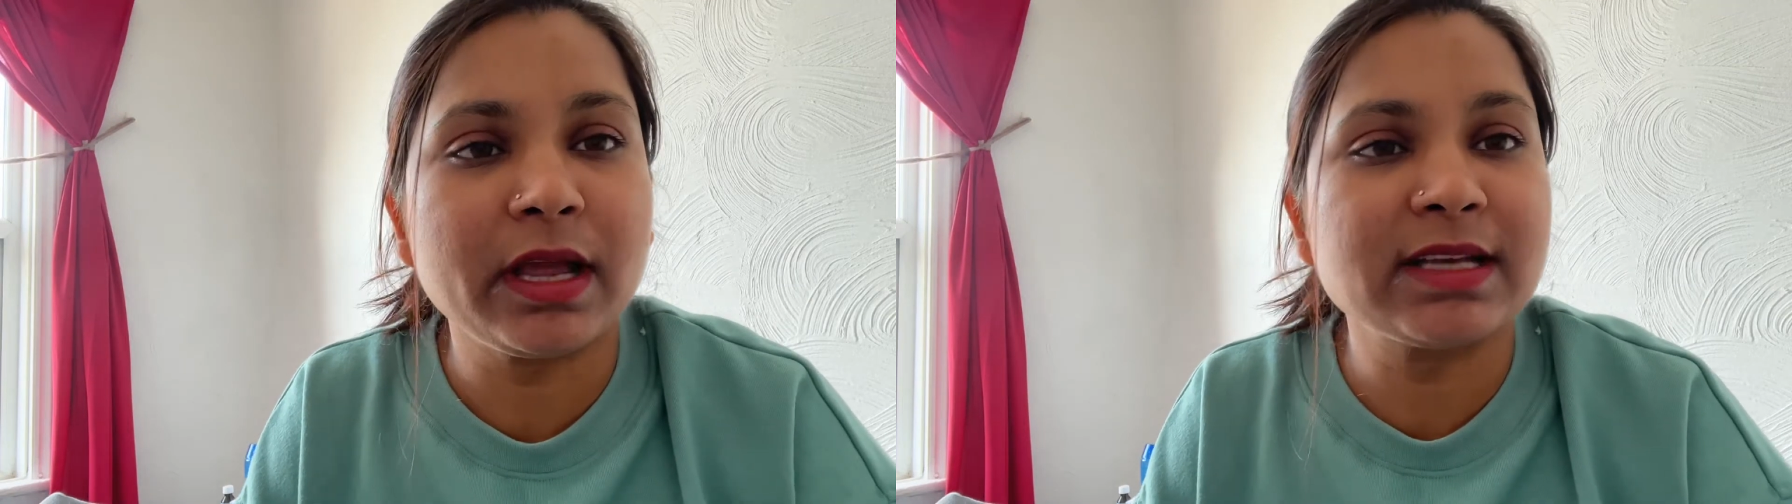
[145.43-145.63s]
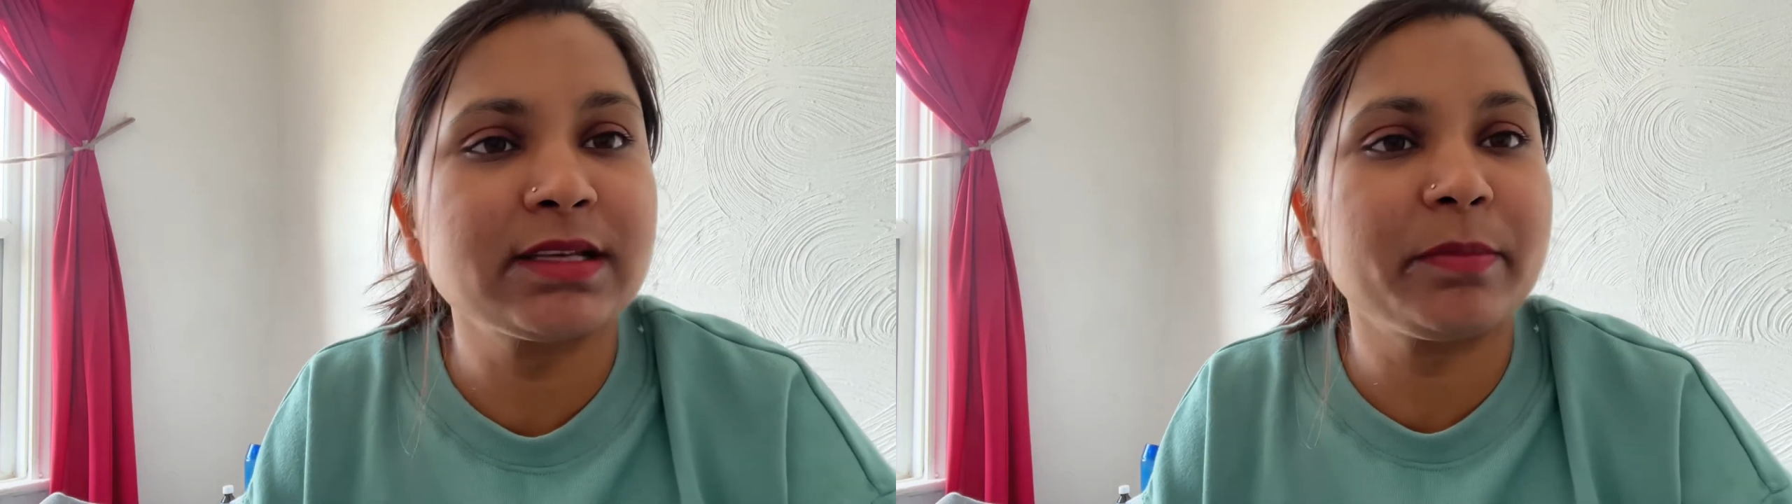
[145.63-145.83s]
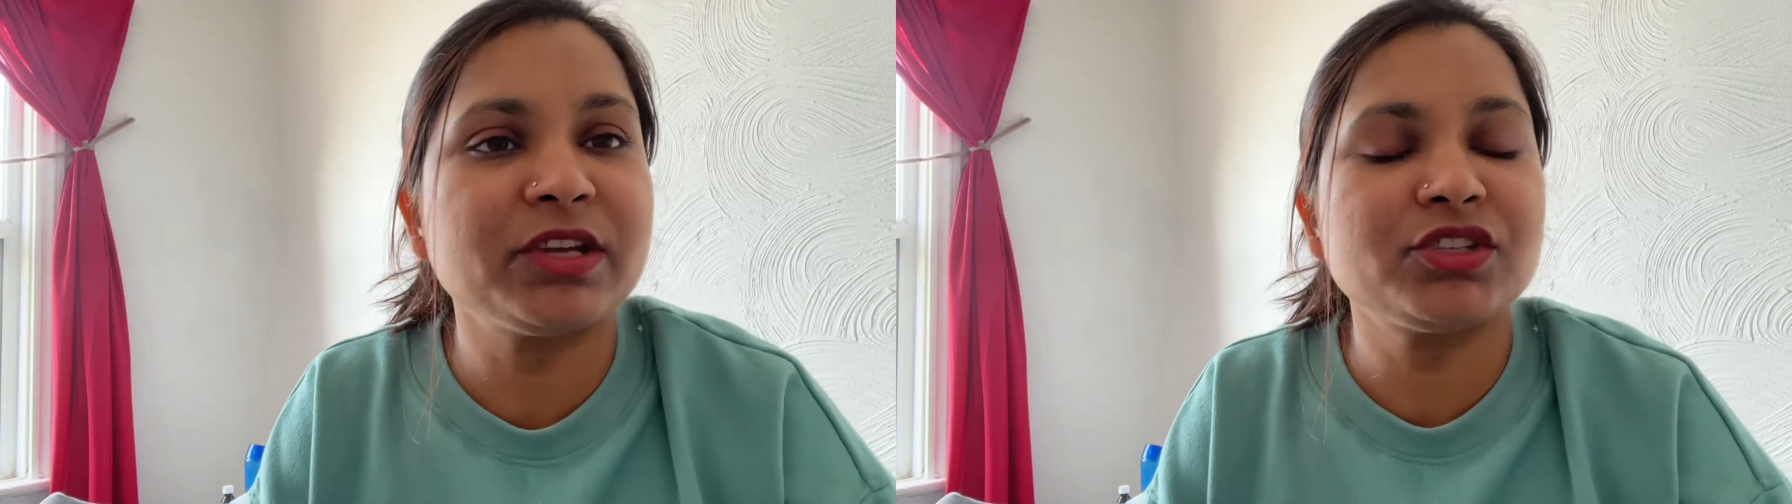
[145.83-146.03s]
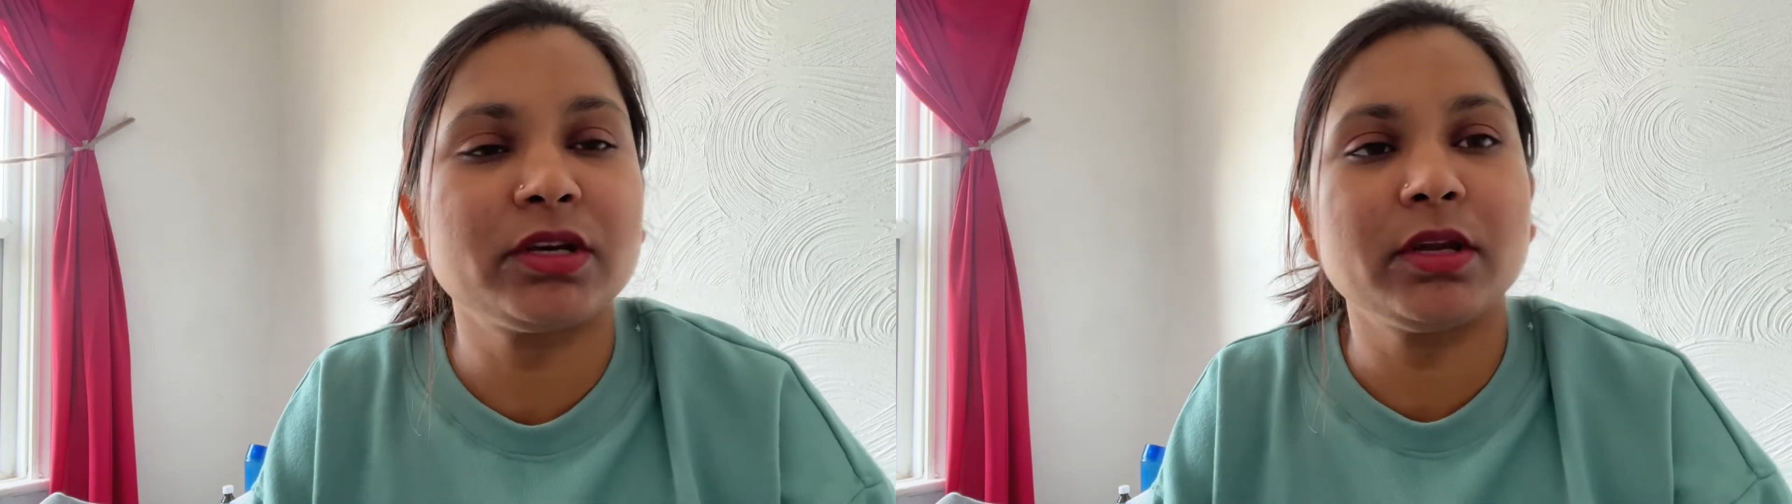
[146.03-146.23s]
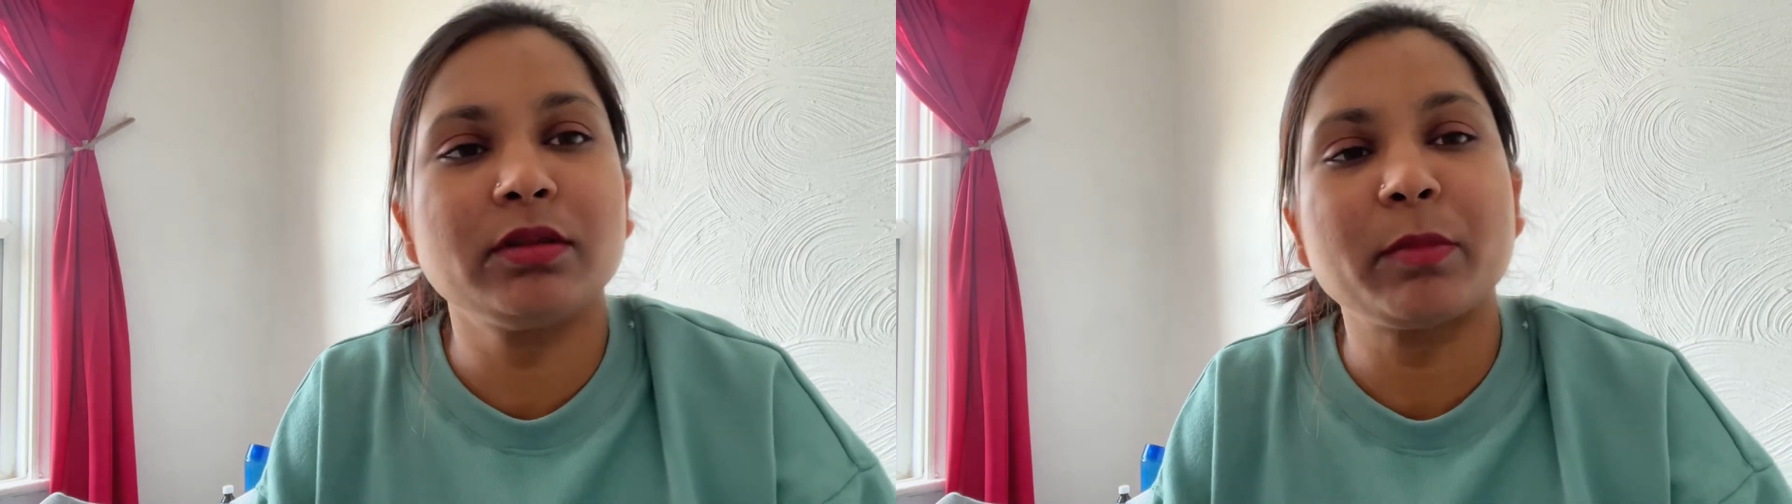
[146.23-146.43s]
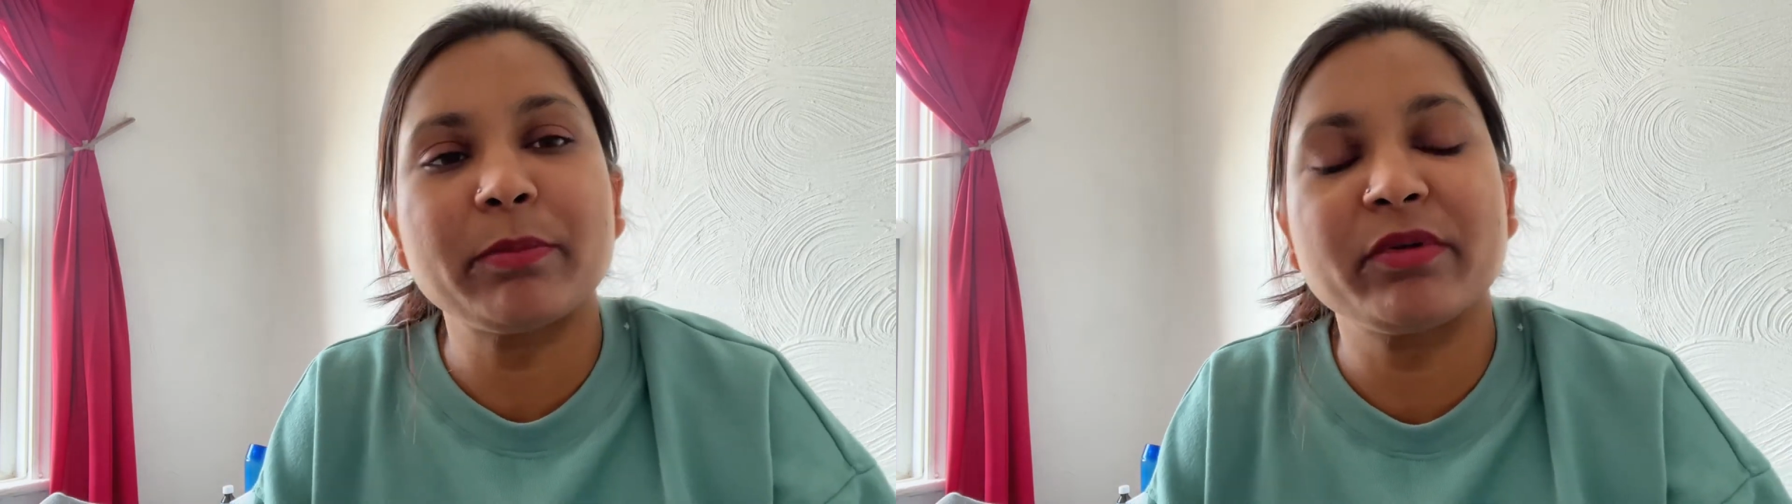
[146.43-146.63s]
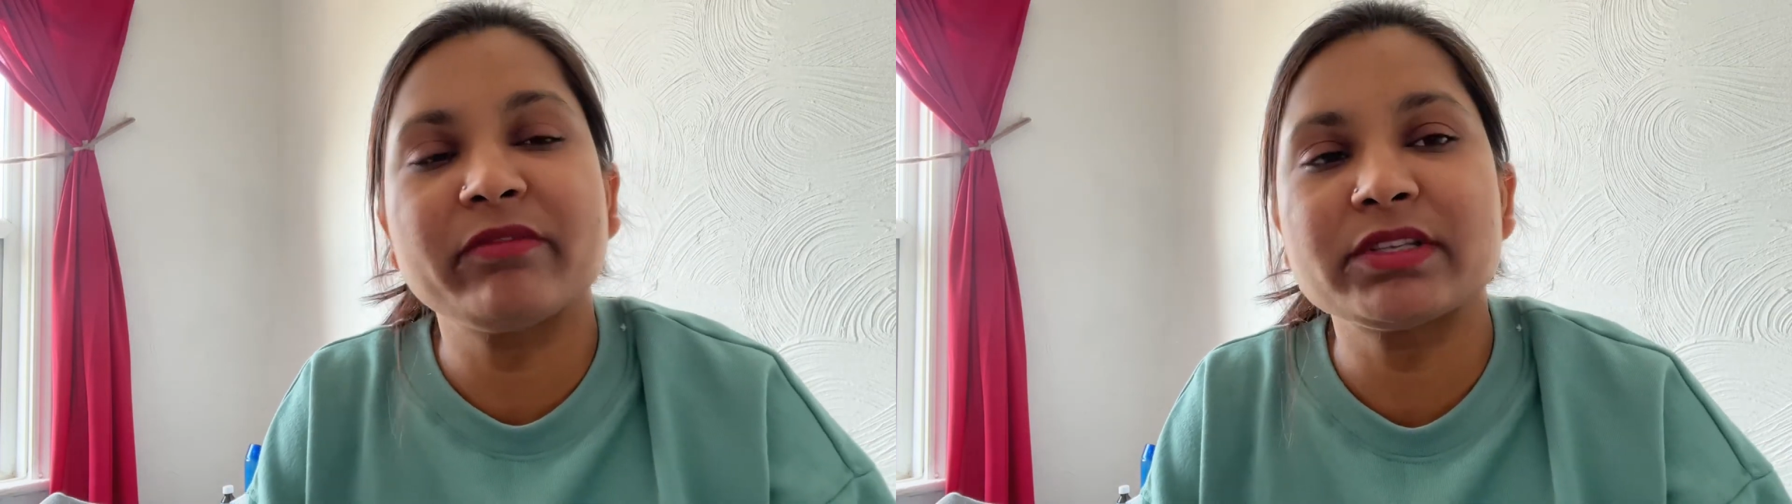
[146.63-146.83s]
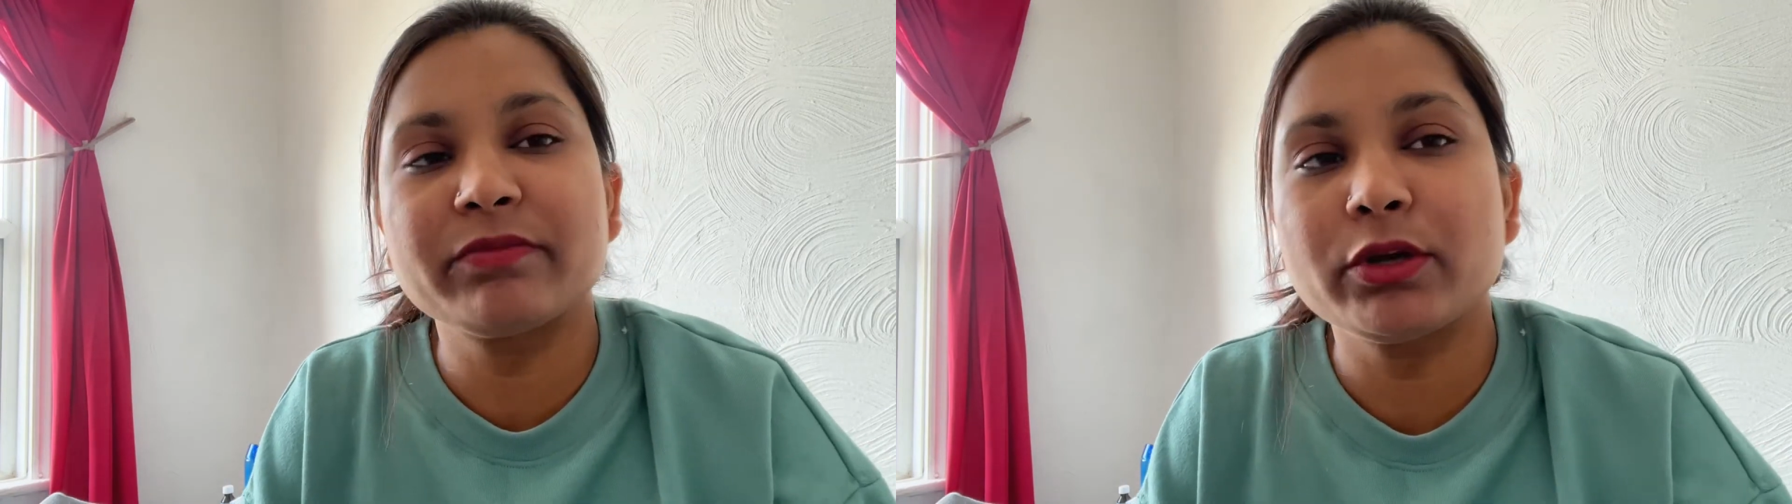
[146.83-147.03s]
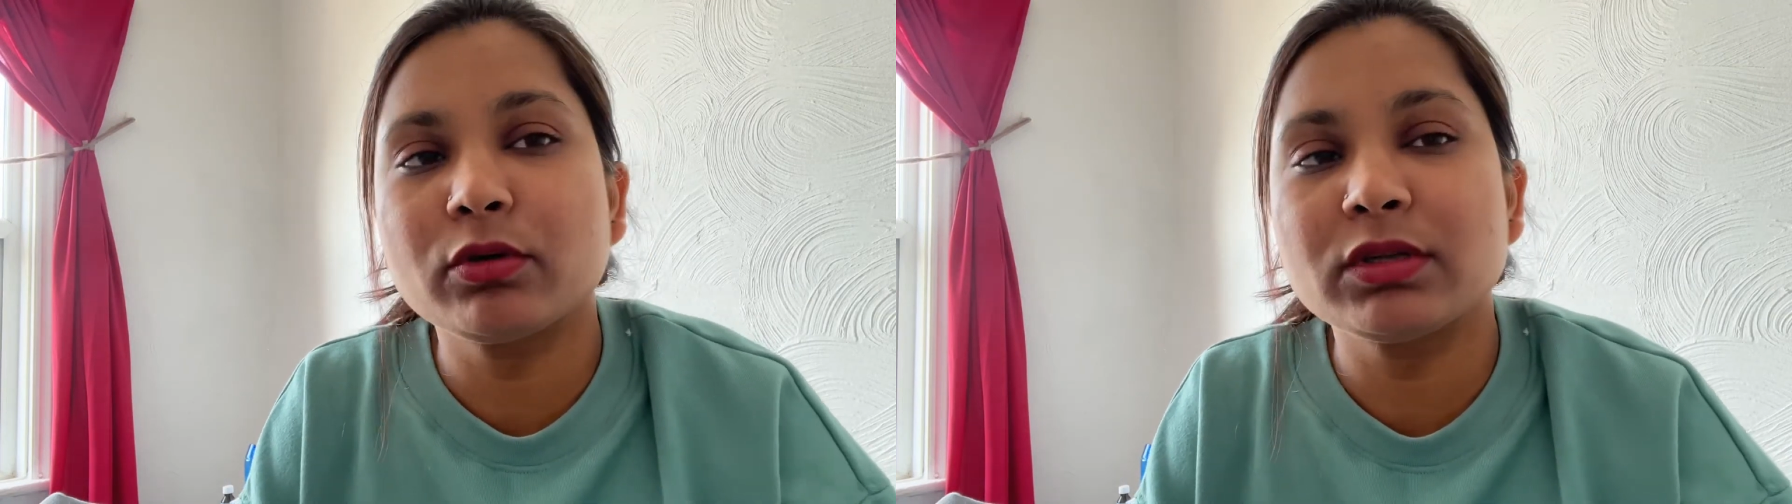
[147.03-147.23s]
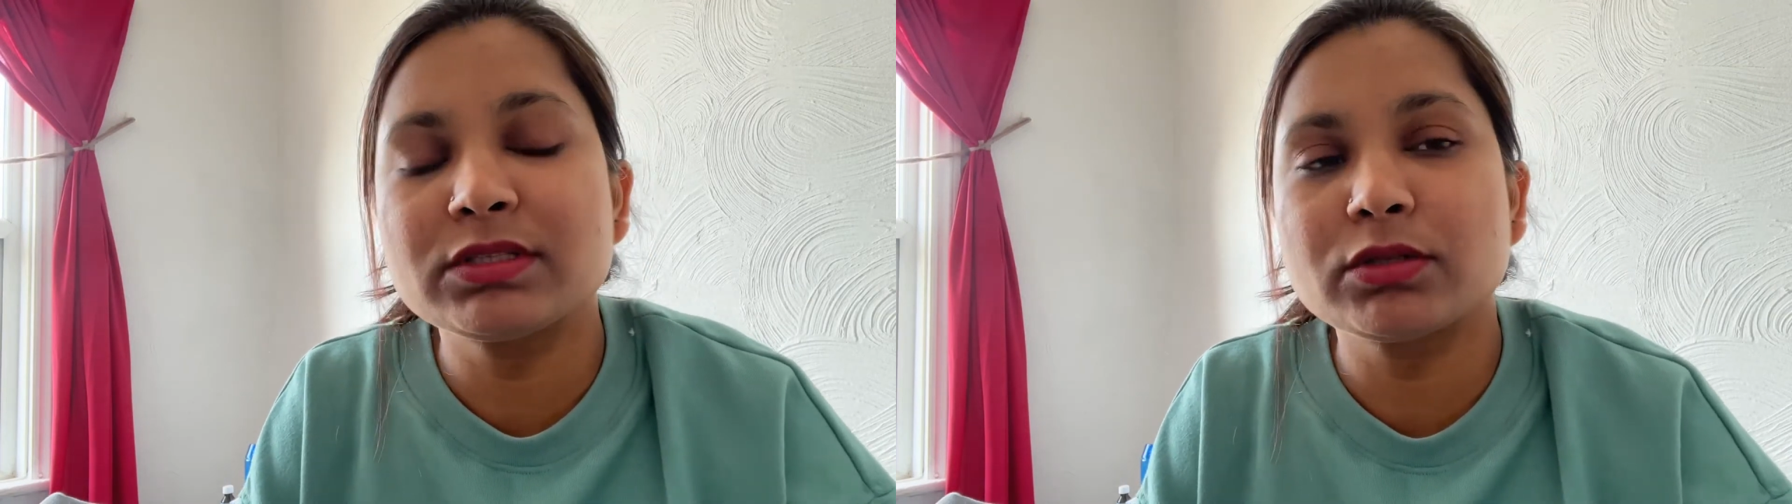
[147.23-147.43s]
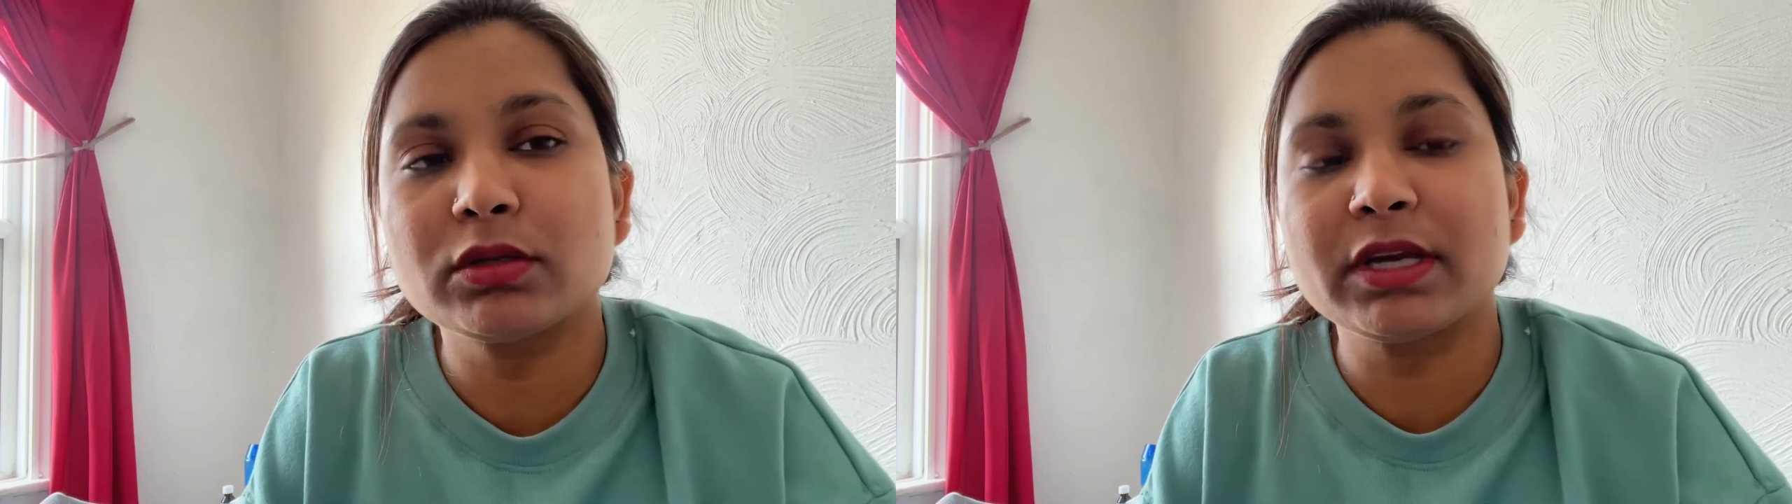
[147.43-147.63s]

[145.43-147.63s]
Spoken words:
As I mentioned in my previous video also,